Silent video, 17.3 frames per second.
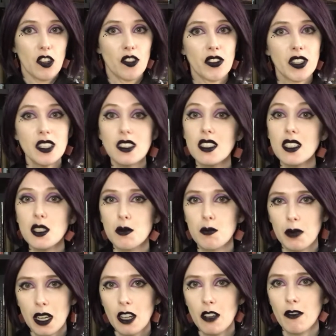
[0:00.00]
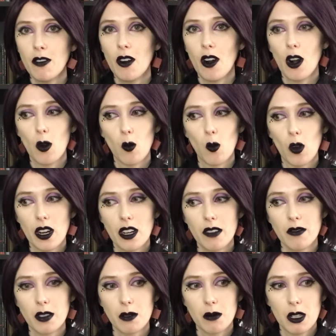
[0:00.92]
This is by far one
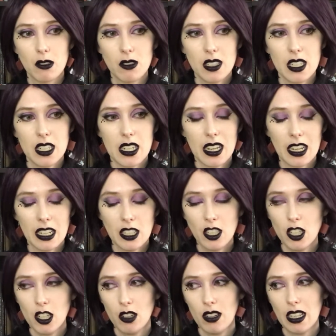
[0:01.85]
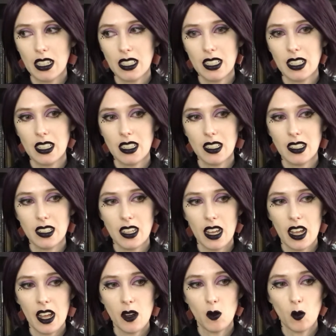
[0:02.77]
of the most
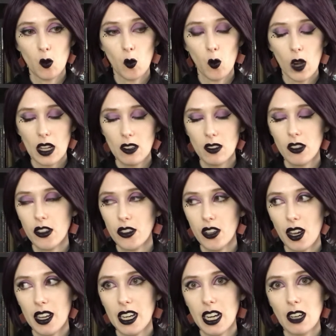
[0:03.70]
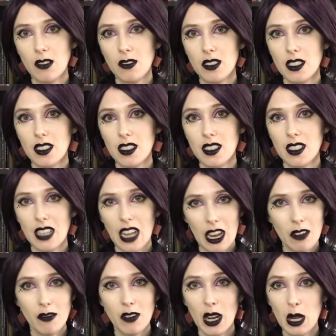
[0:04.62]
interesting and well thought out
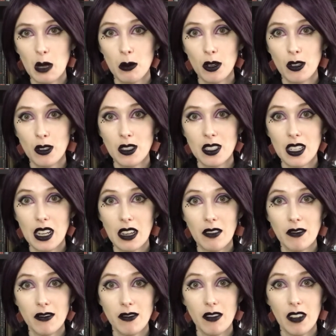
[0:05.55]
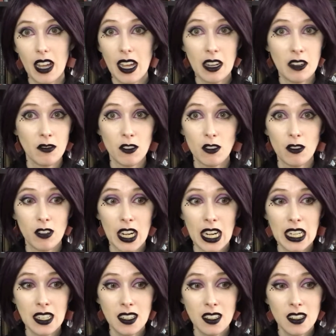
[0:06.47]
sci-fi books I've ever
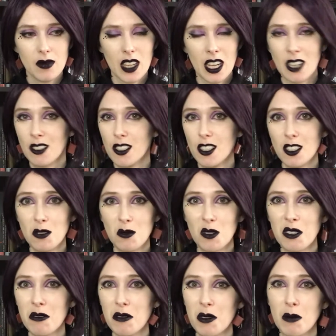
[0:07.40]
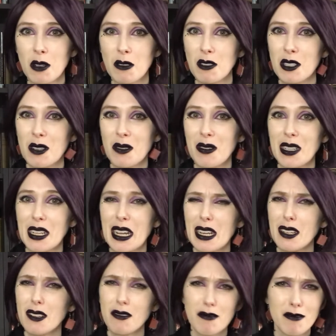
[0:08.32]
read. And also just one of the most
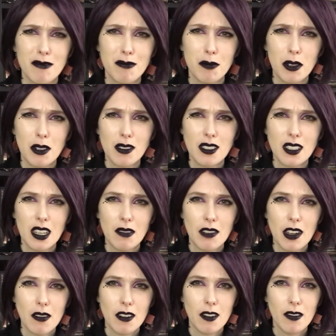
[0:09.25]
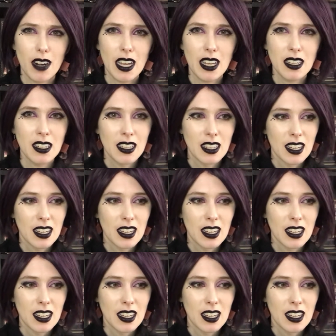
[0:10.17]
creative books I've ever read.